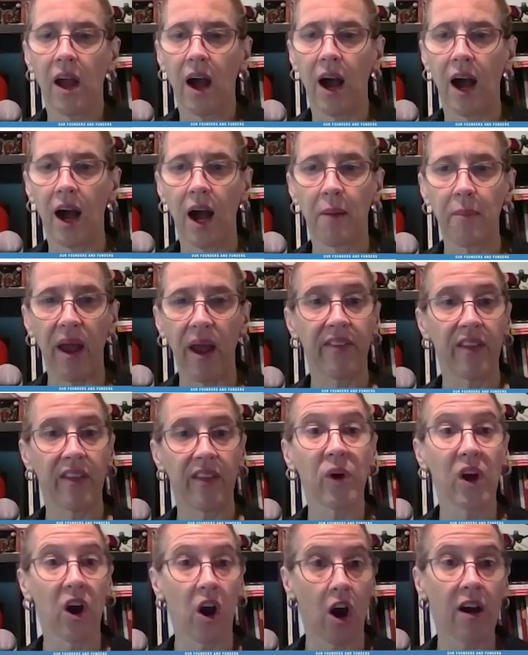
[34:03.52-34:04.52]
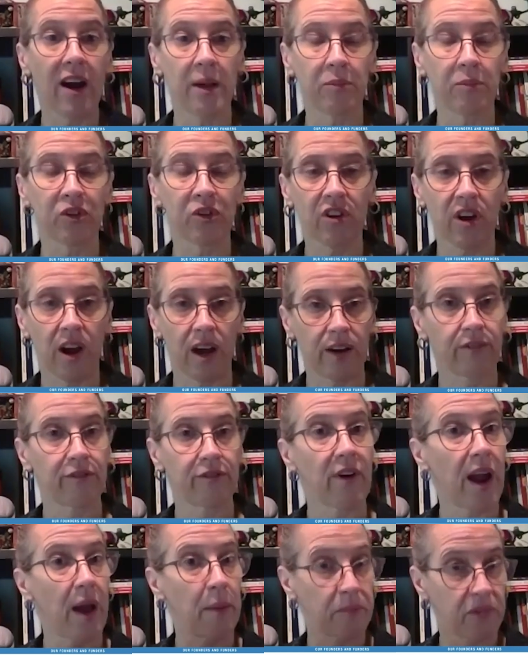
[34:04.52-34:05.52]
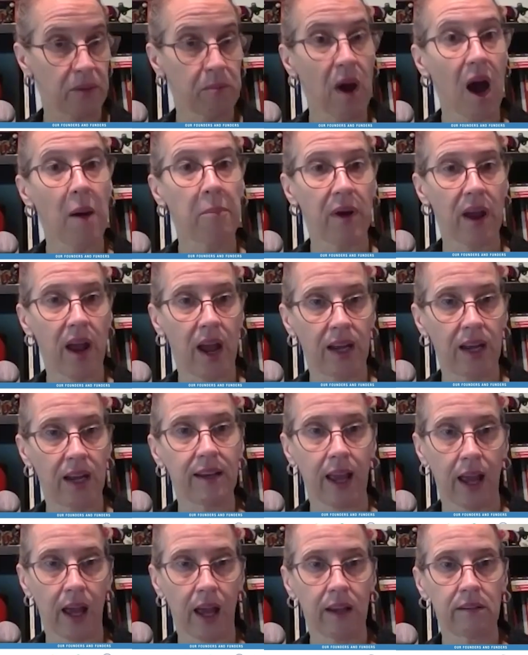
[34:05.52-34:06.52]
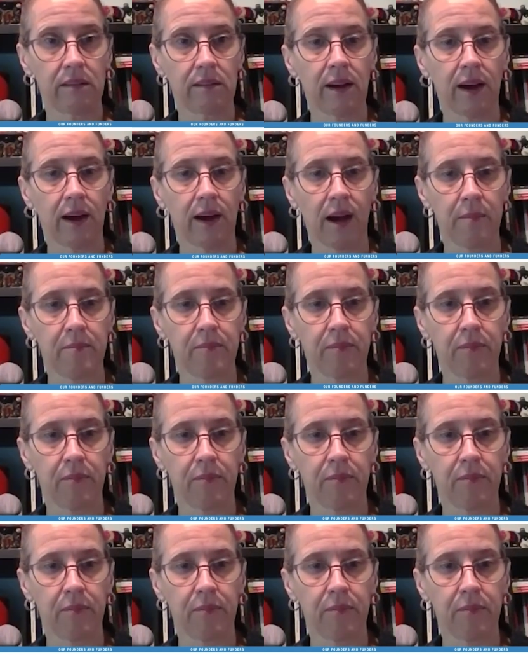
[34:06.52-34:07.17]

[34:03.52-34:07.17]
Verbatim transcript: um, and that we are able to kind of ramp them up and get um,